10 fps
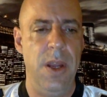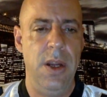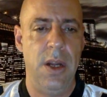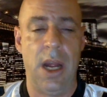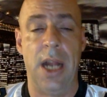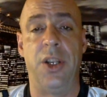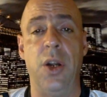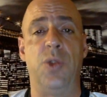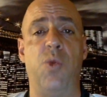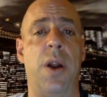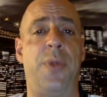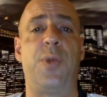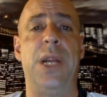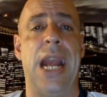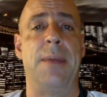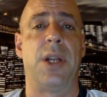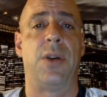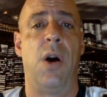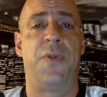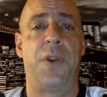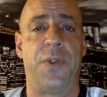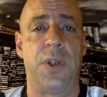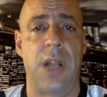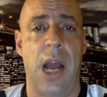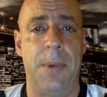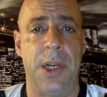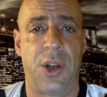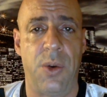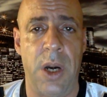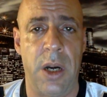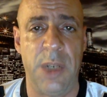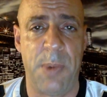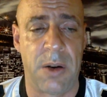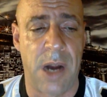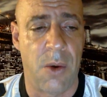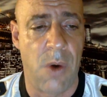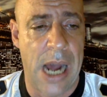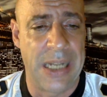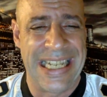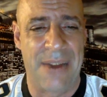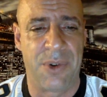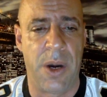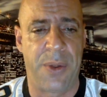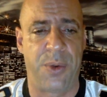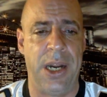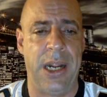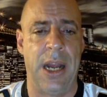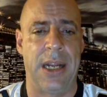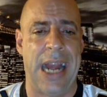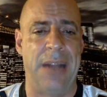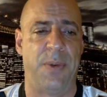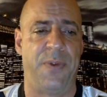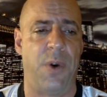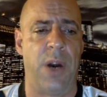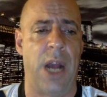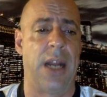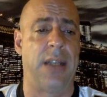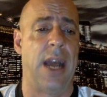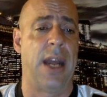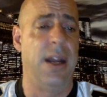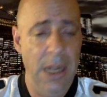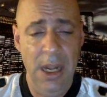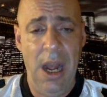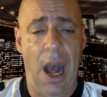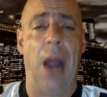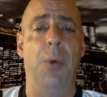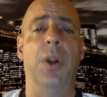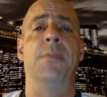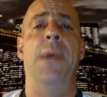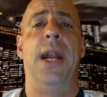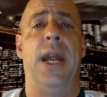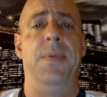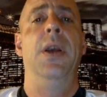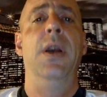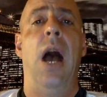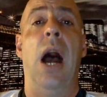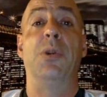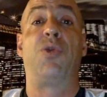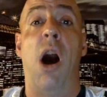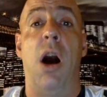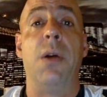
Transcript: And dude's won 3 games in a row for the first time in his career, and he's been around a while. He's never won 3 games before. And I got to tell you, I will admit it, I was wrong.